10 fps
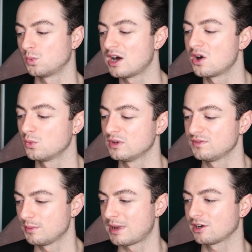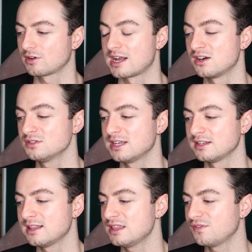well with the background.
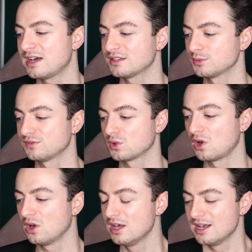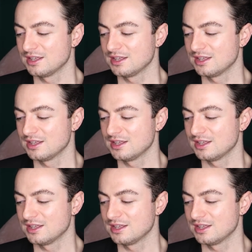And I like the fact that we've got